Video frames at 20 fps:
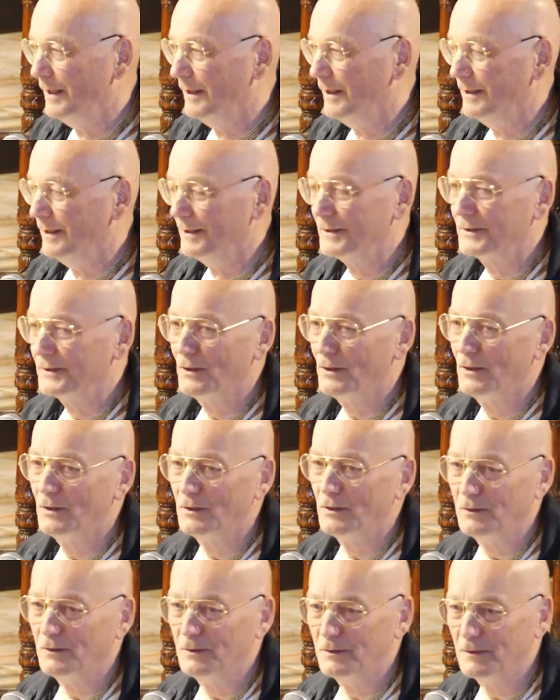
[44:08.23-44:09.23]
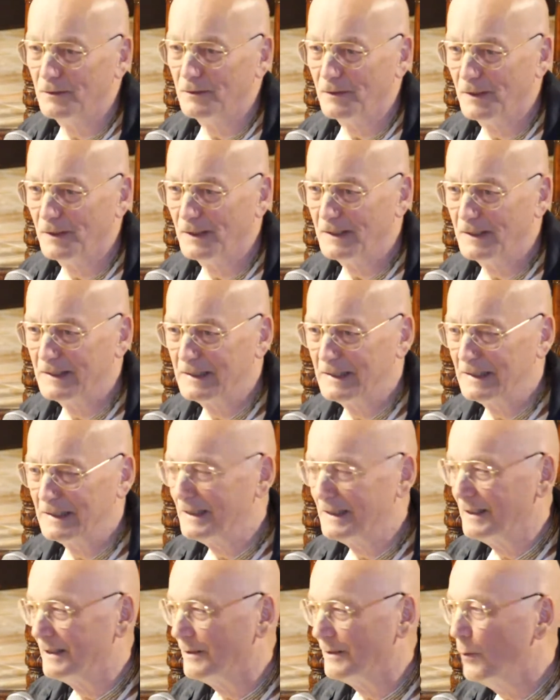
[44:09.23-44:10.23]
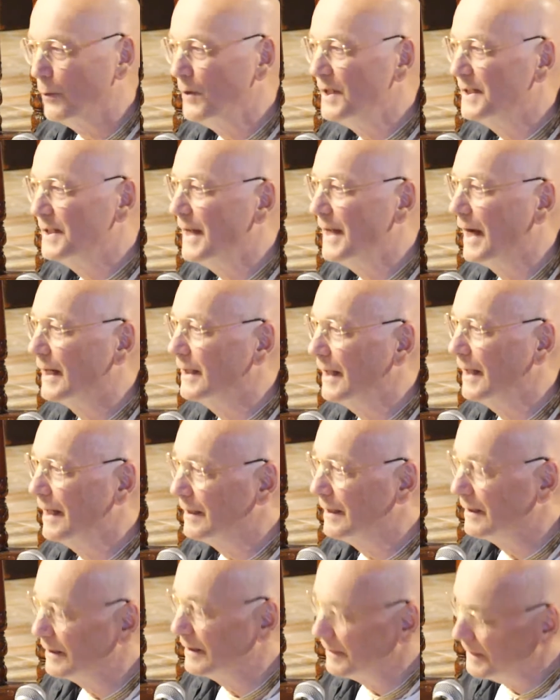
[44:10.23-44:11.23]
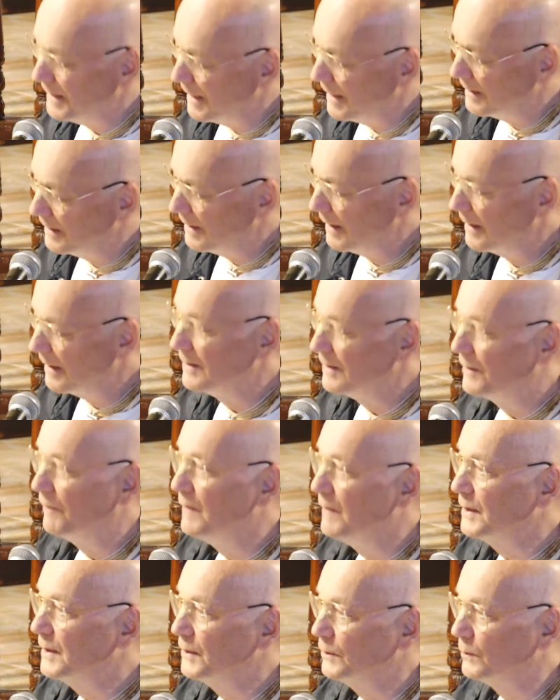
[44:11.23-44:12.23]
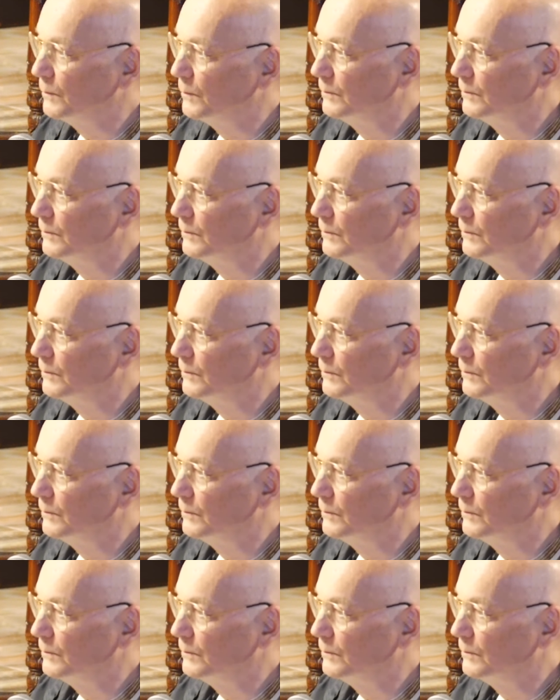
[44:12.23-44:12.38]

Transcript: So, who is Yagya? Yagya is Vishnu.